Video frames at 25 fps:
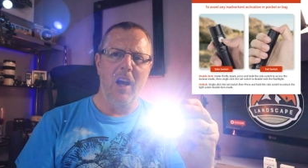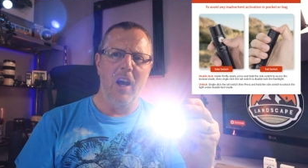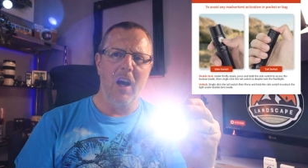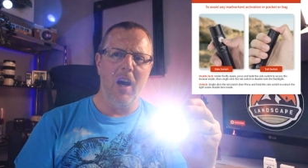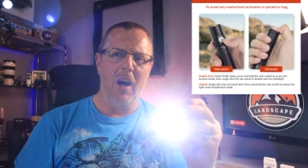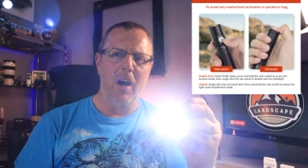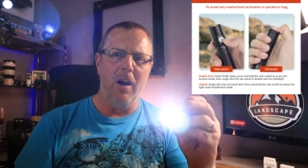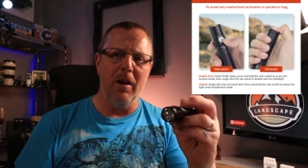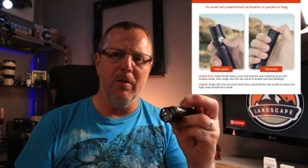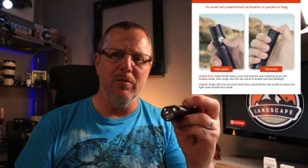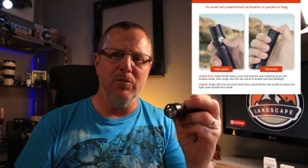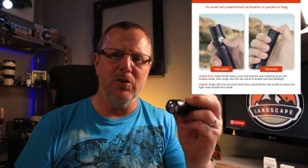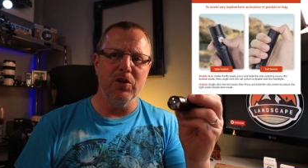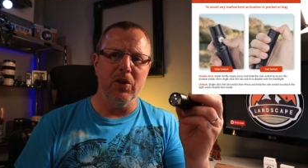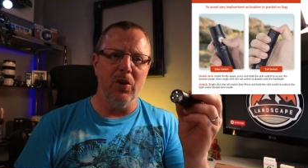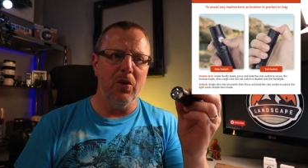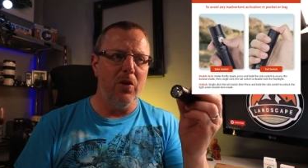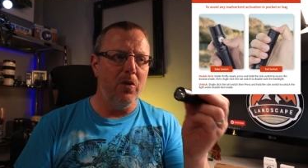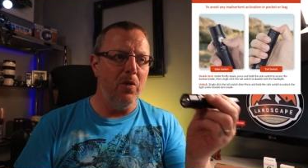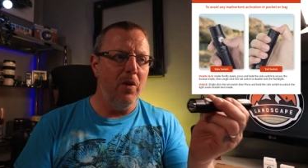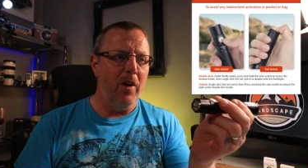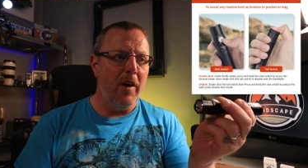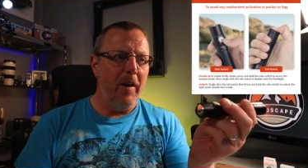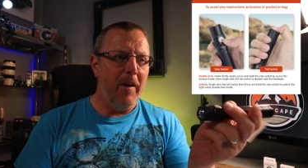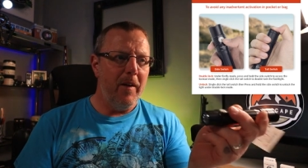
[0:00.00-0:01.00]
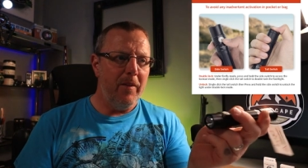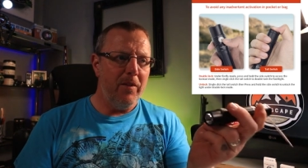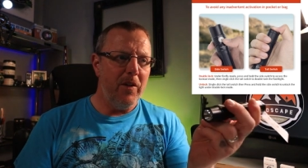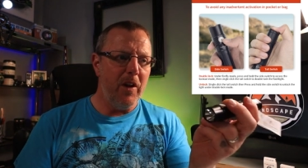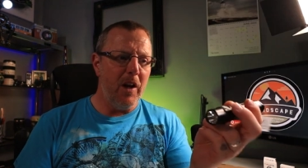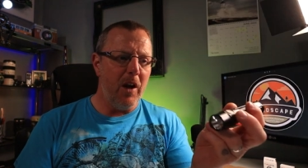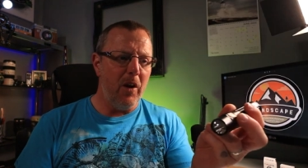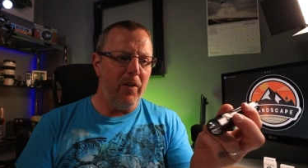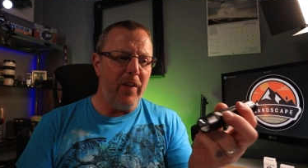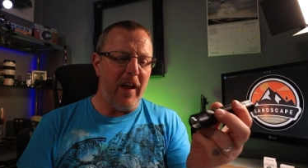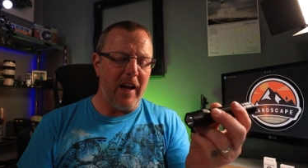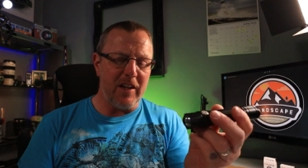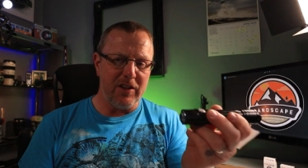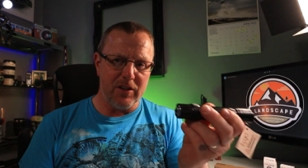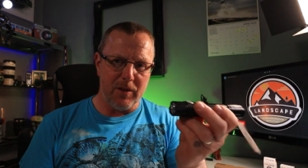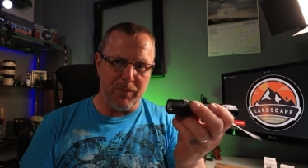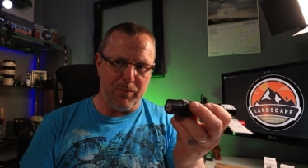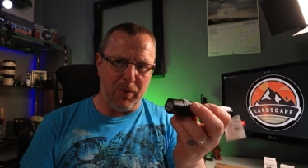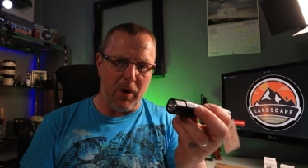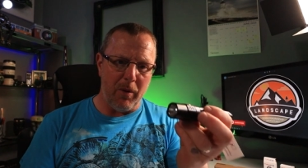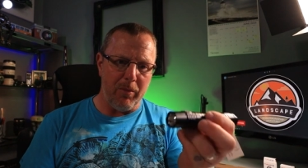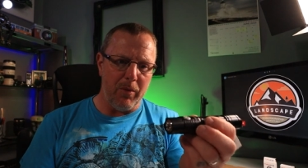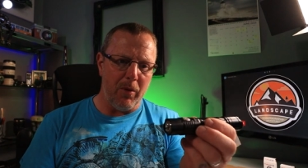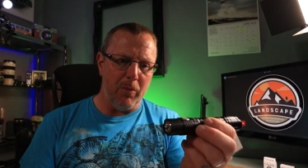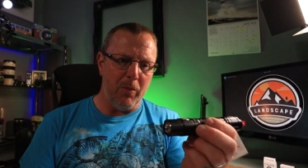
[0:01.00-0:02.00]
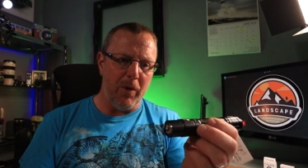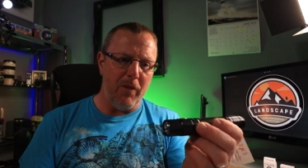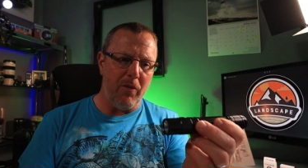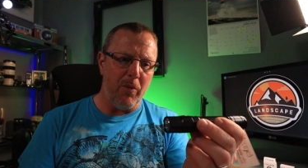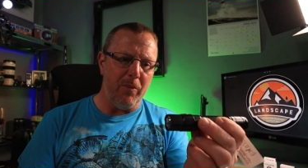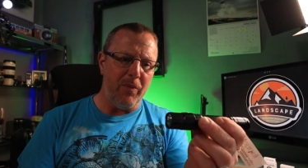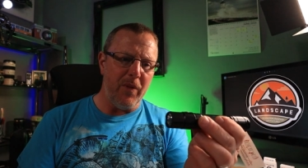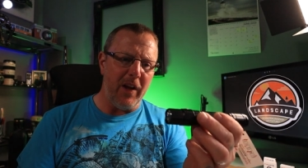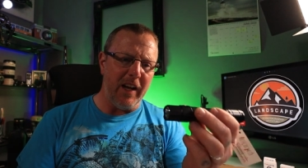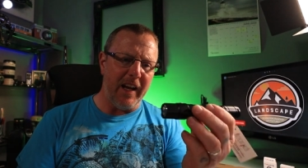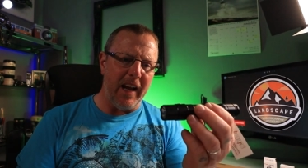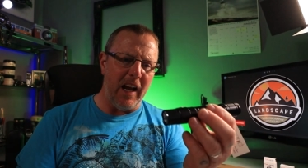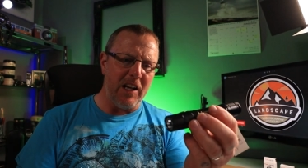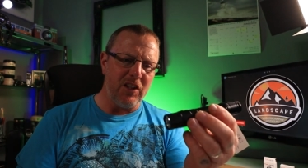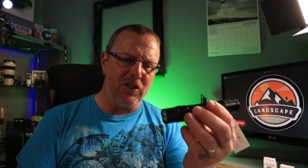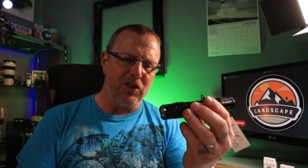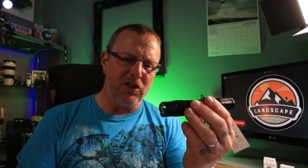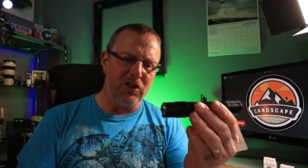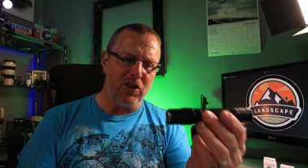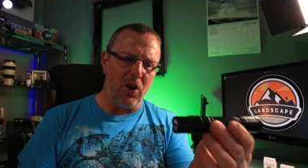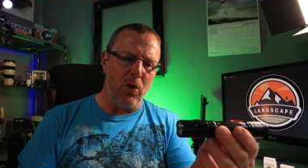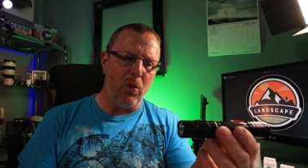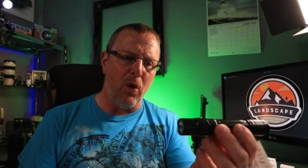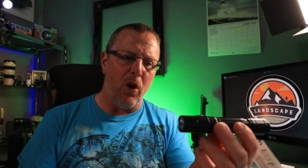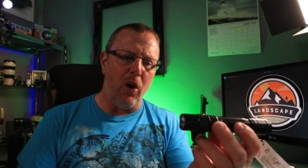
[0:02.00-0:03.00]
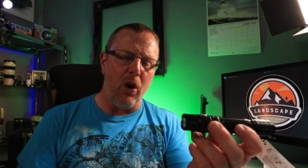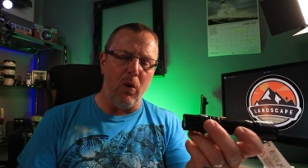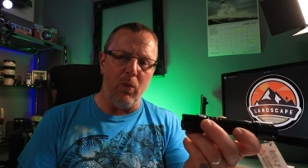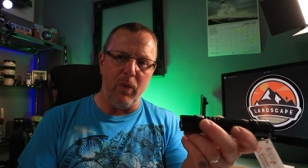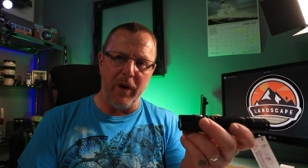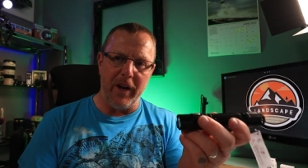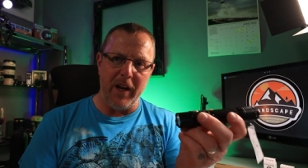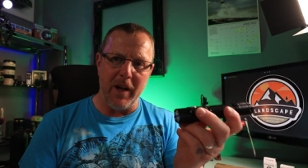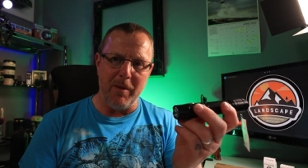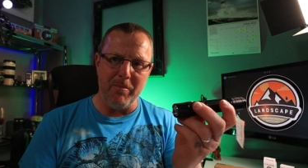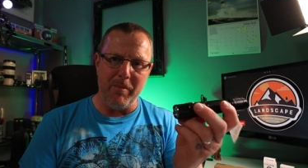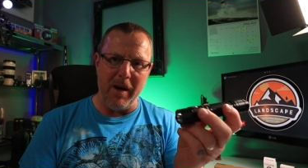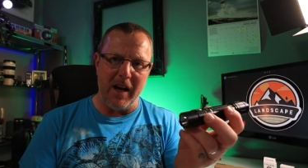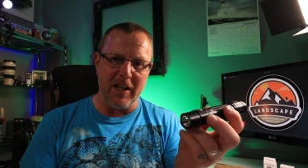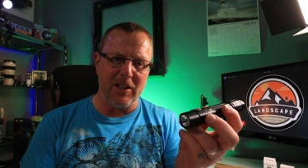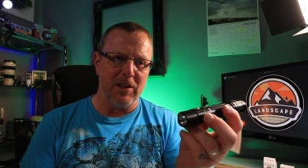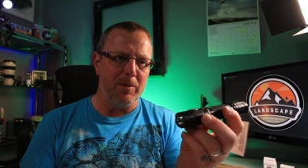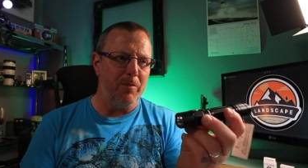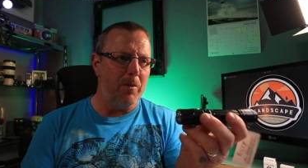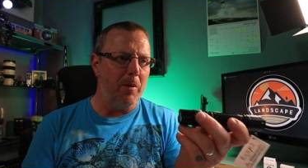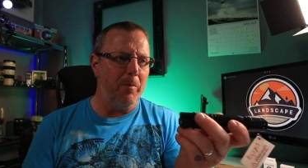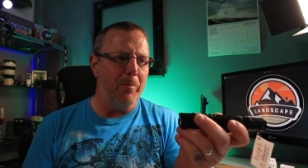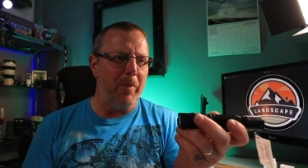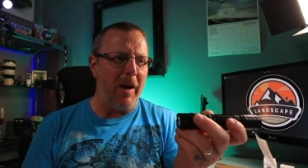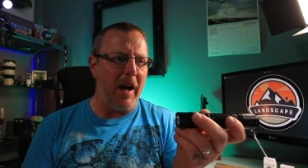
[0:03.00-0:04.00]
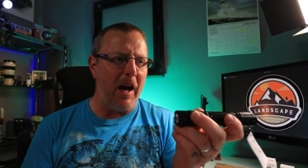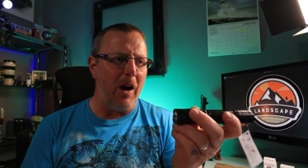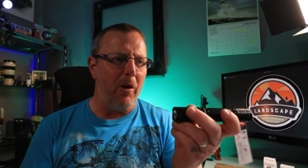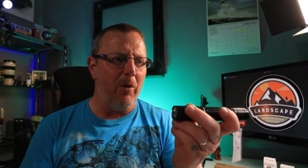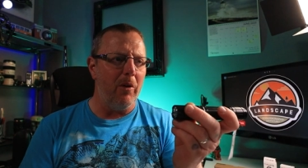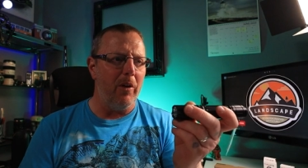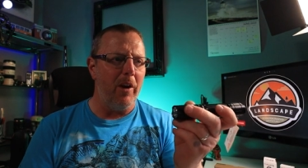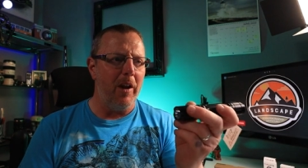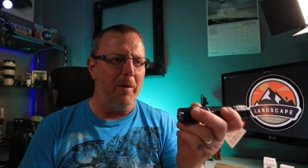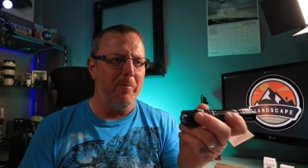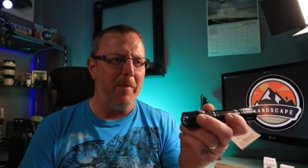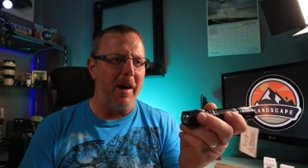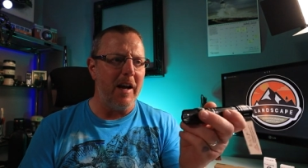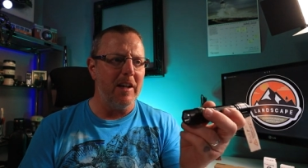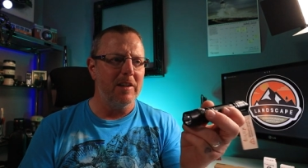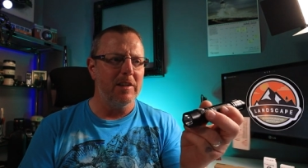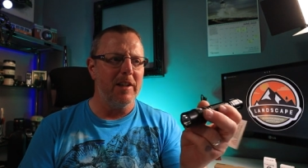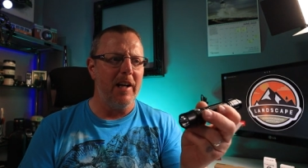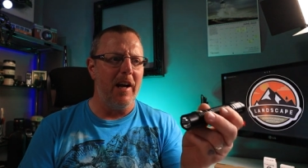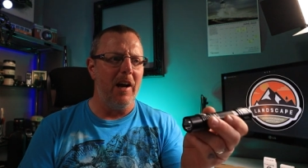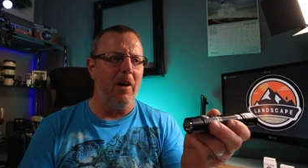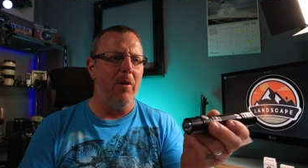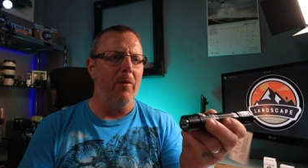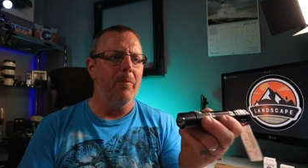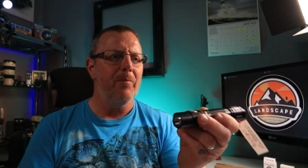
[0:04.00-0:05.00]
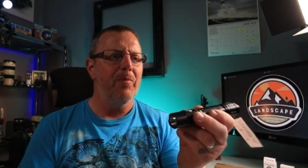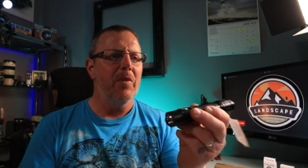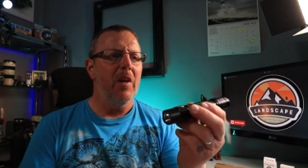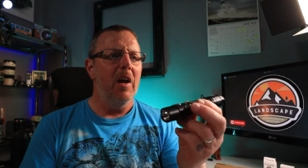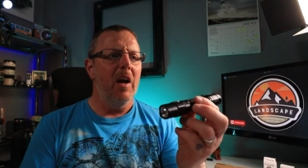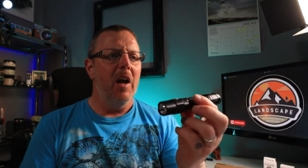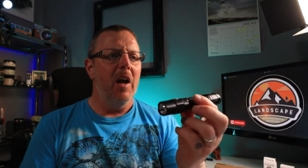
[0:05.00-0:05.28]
Um, so, you know, that's the problem with them. They get so hot when they're maximum power and they're maxed out.